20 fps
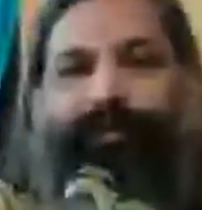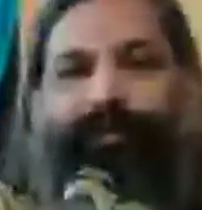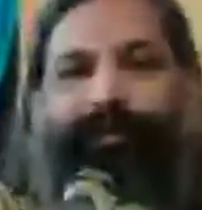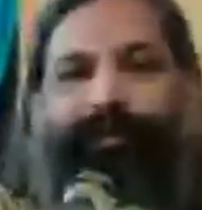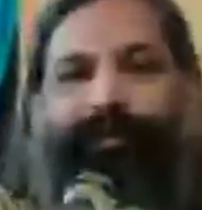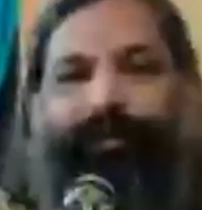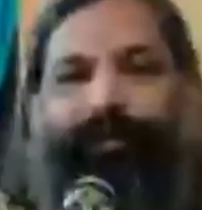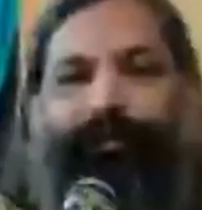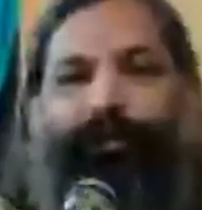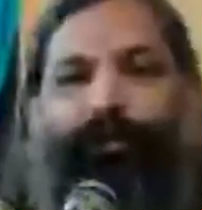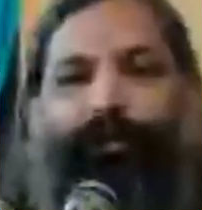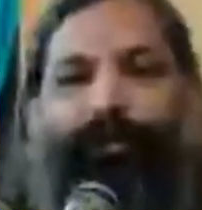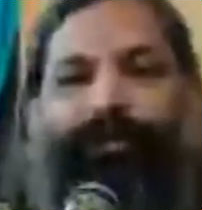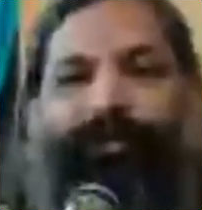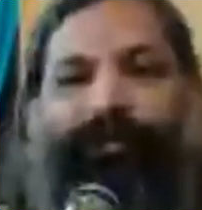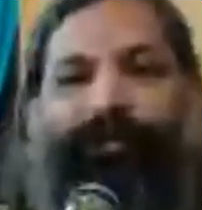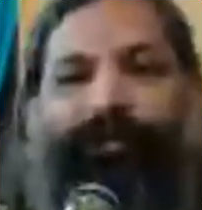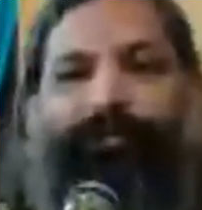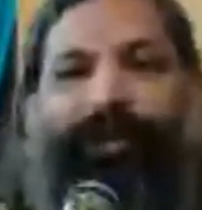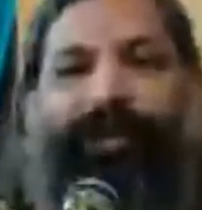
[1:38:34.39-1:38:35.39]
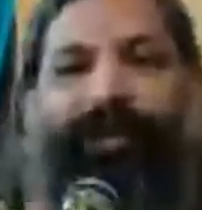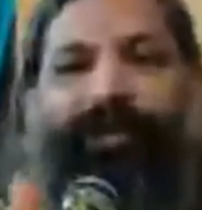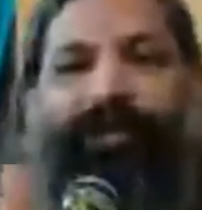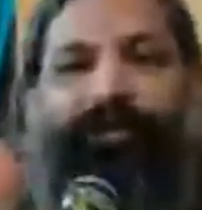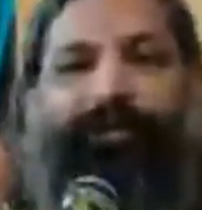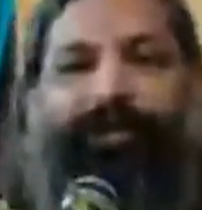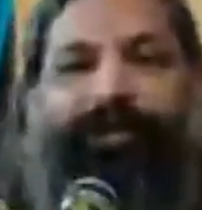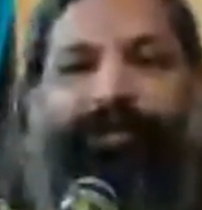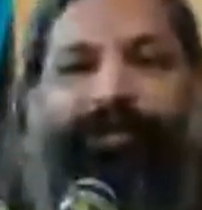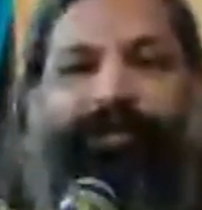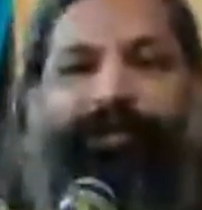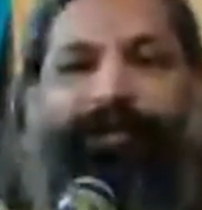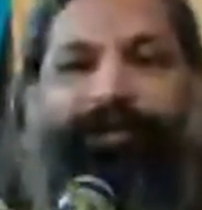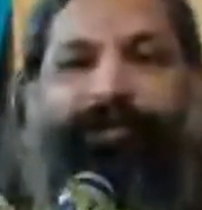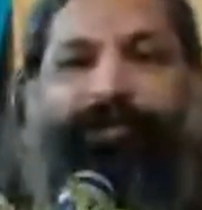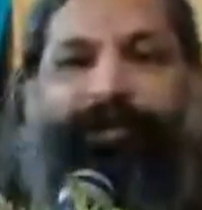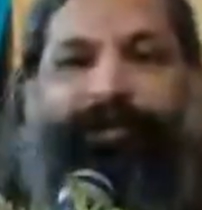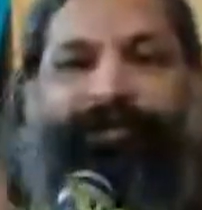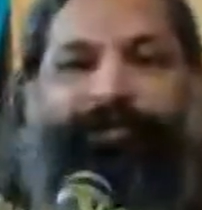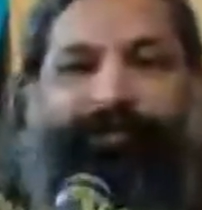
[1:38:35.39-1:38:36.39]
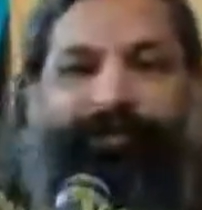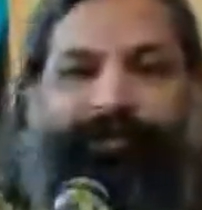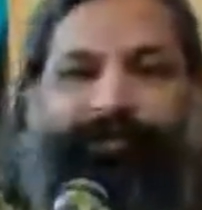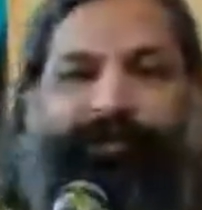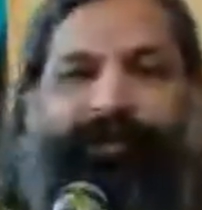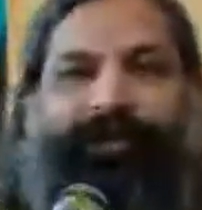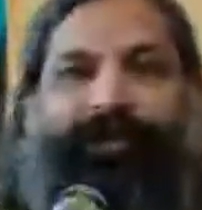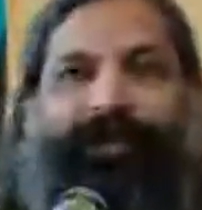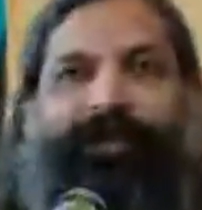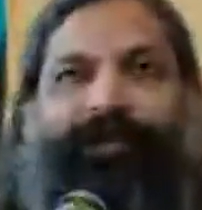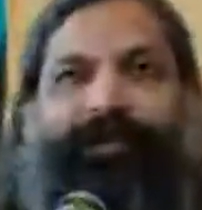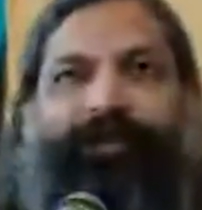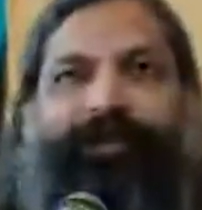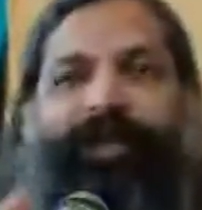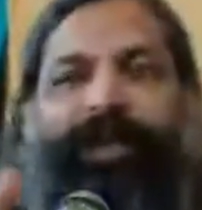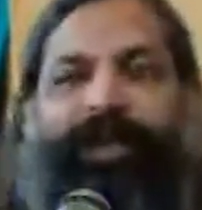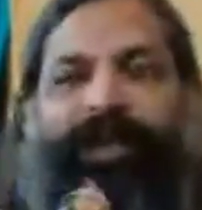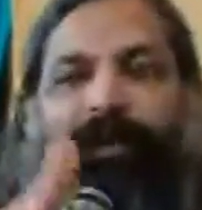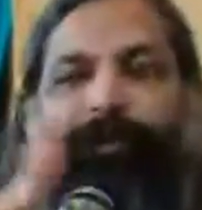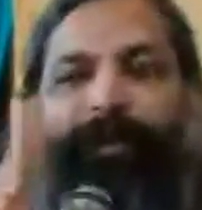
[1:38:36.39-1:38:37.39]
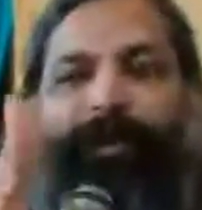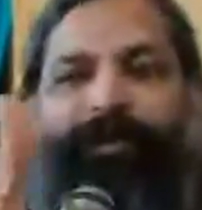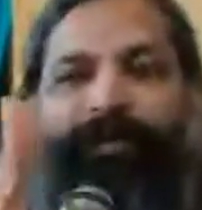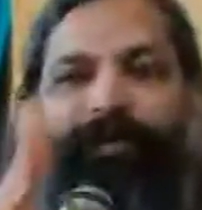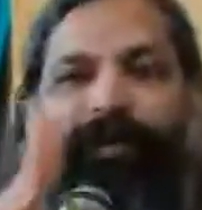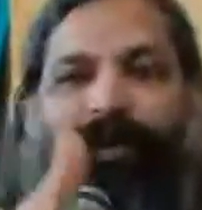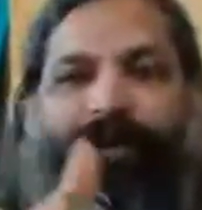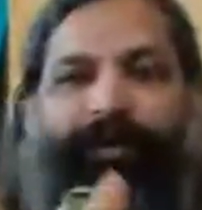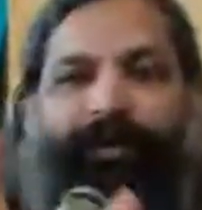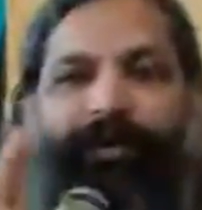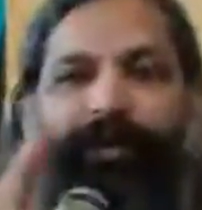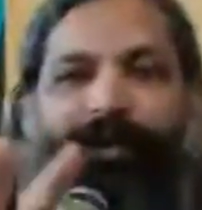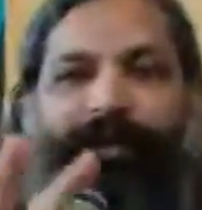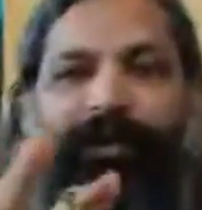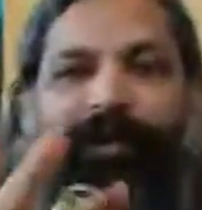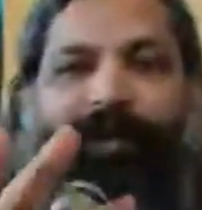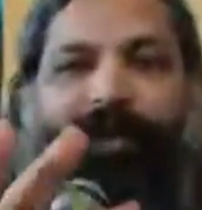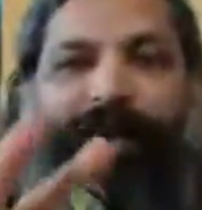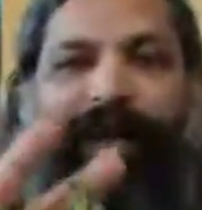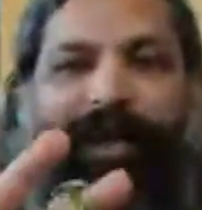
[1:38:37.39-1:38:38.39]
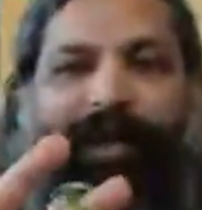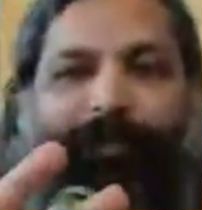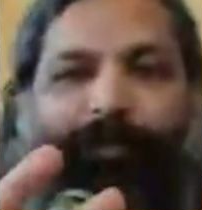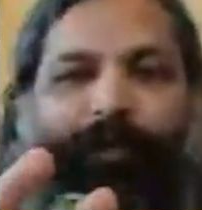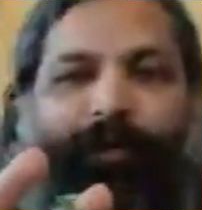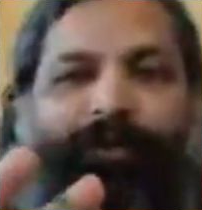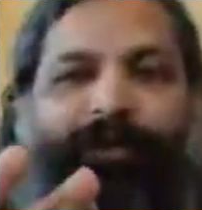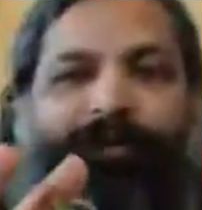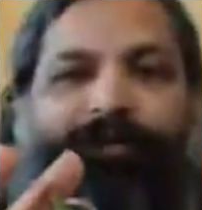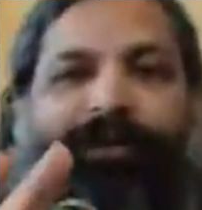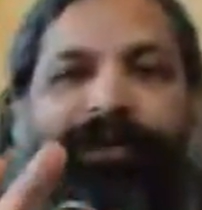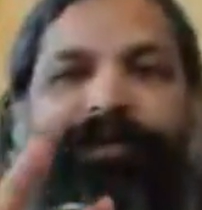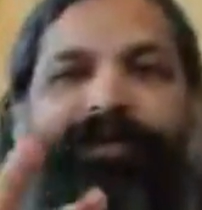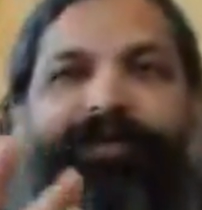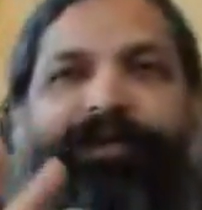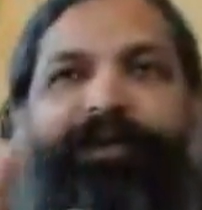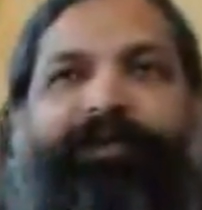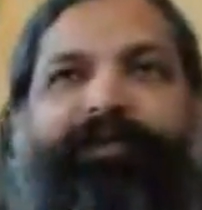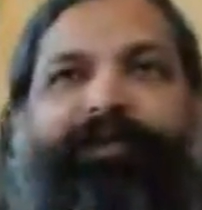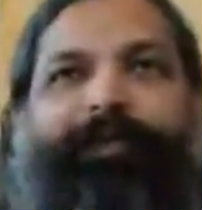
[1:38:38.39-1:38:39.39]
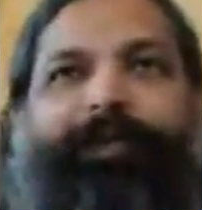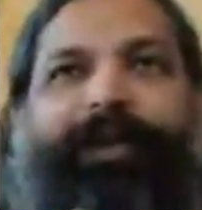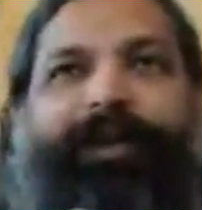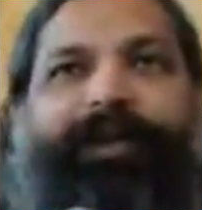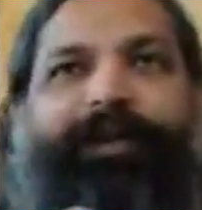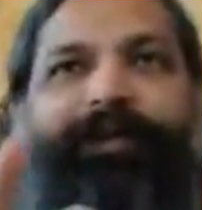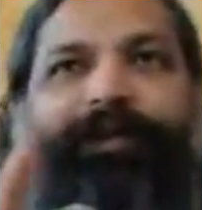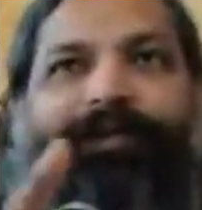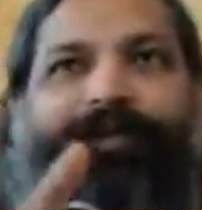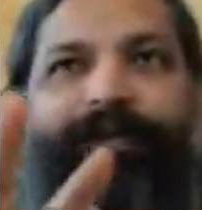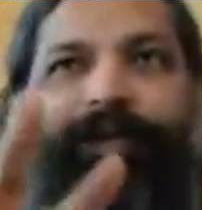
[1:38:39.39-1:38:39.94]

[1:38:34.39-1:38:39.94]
The force of being, which is conscious, is the dynamic side. And both of these you have to begin to see.